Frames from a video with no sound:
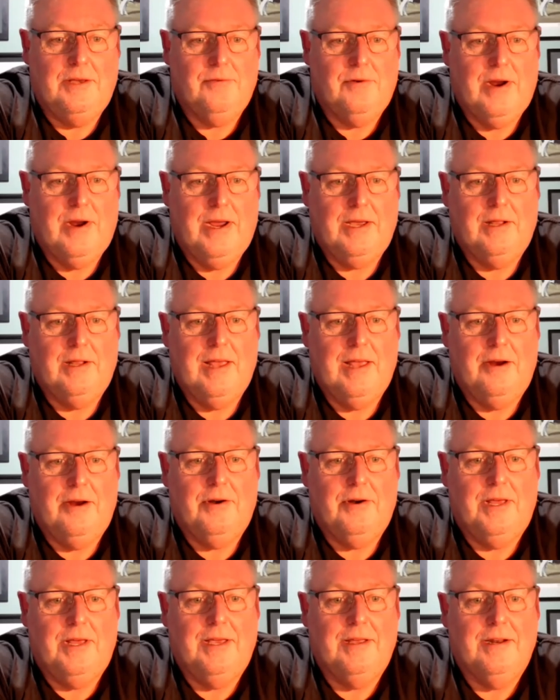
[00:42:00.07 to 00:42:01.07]
for
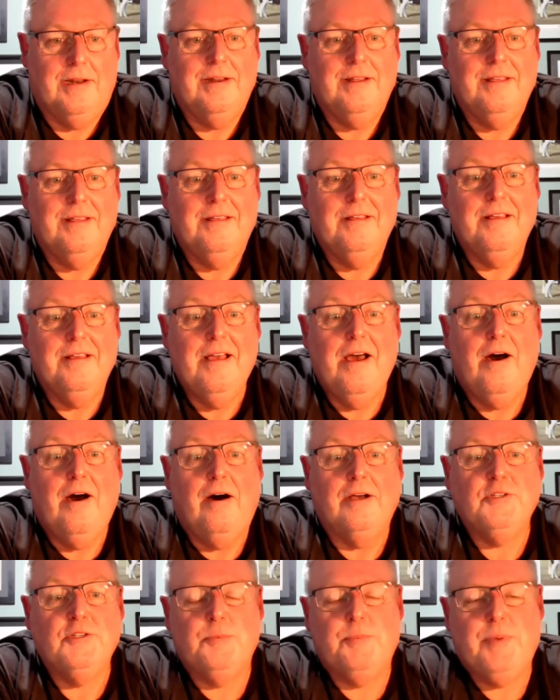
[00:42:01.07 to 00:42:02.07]
angularity? And
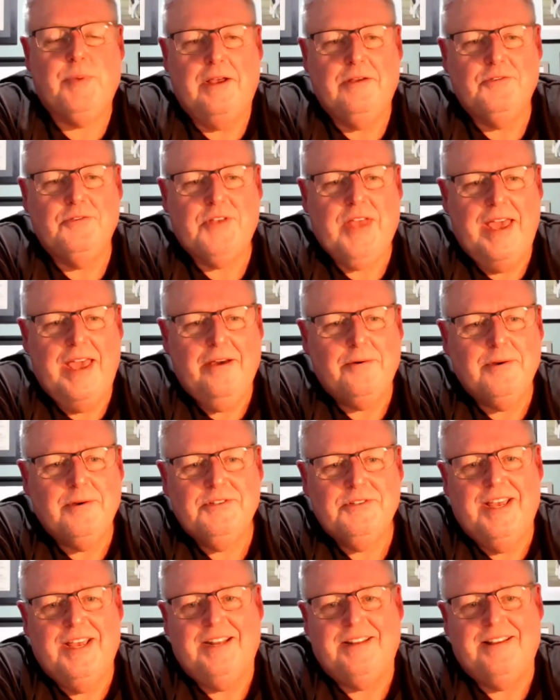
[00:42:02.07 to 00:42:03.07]
I suppose how's
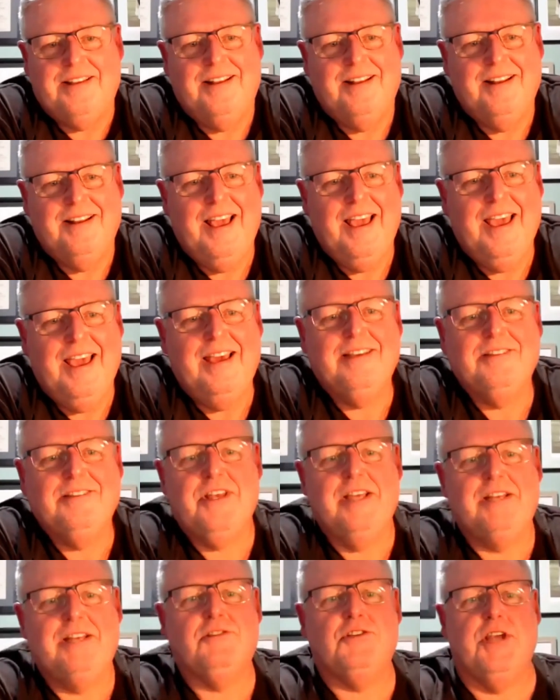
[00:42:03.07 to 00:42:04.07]

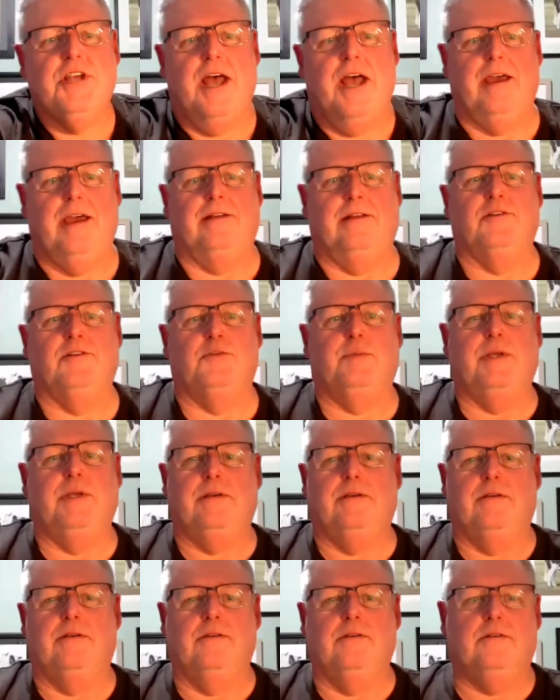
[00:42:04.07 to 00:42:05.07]
that changed?
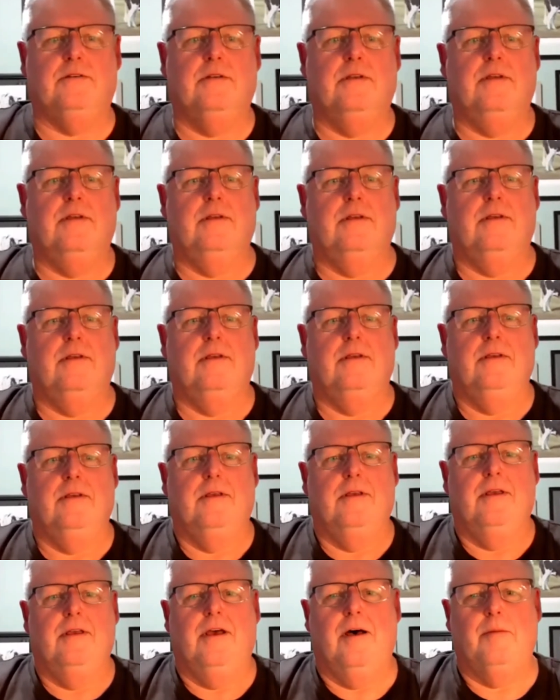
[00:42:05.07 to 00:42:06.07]
Because
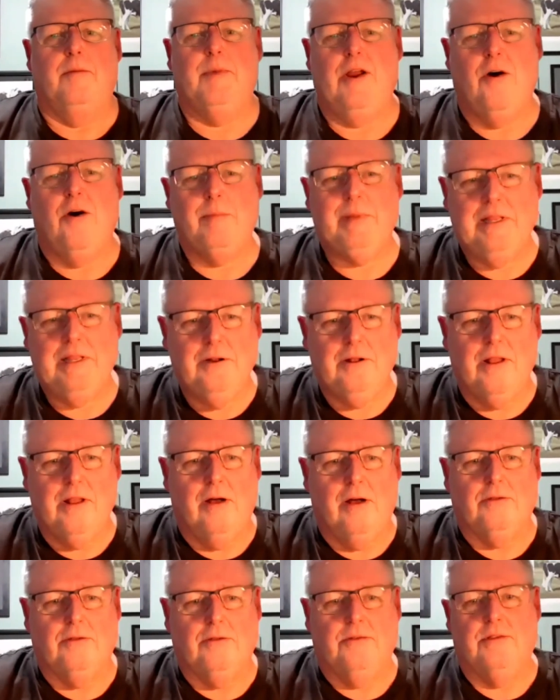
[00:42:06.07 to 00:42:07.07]
I mean, I'm a little
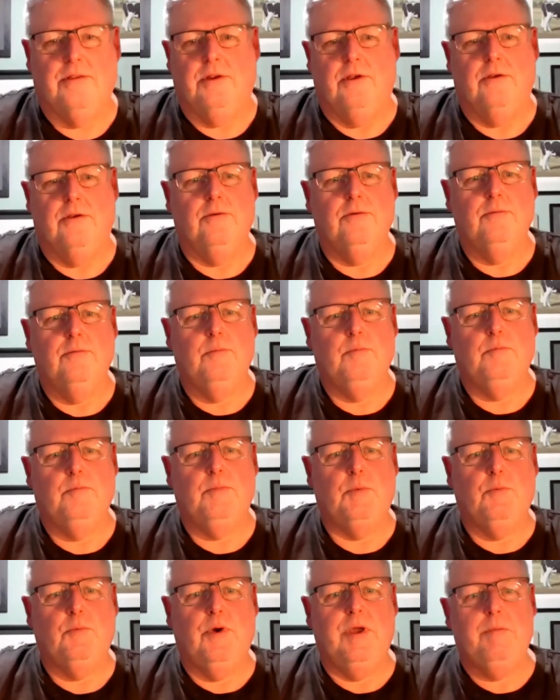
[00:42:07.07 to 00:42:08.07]
older than you,
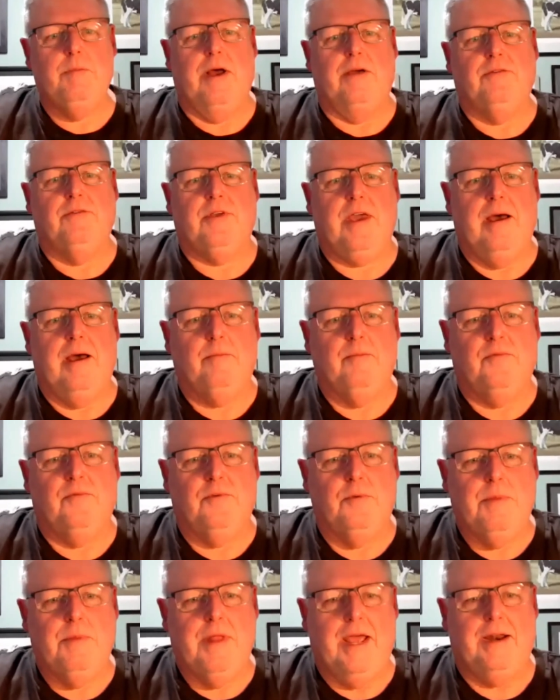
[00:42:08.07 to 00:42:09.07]
but we both come
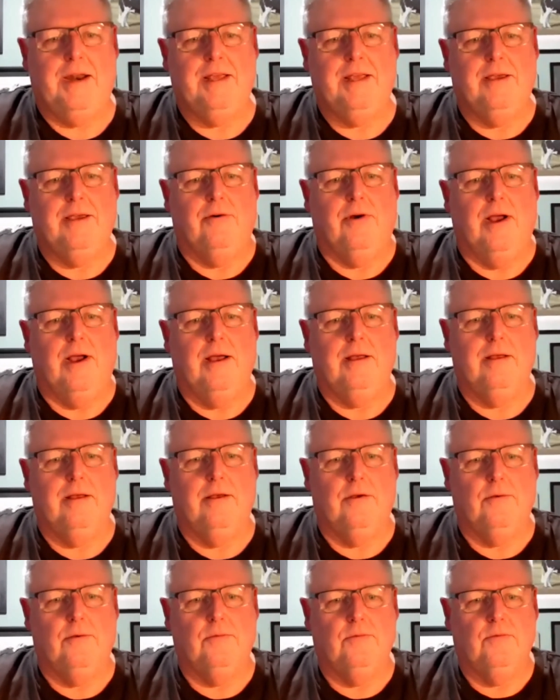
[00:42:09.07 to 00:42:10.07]
from that era
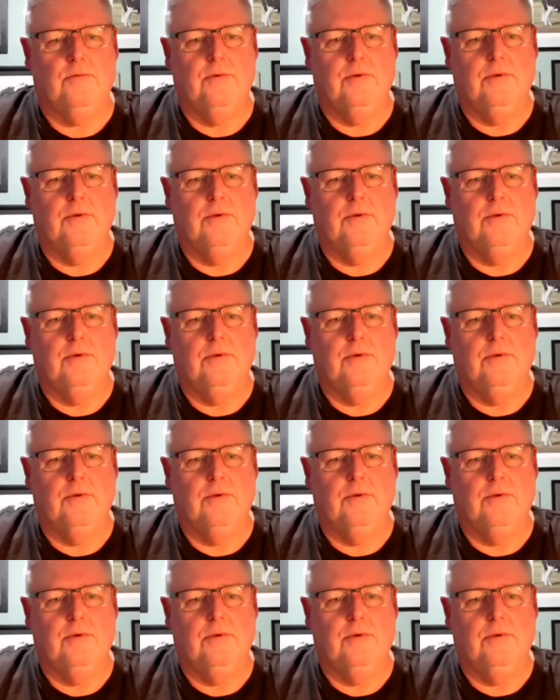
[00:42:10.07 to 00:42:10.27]
of,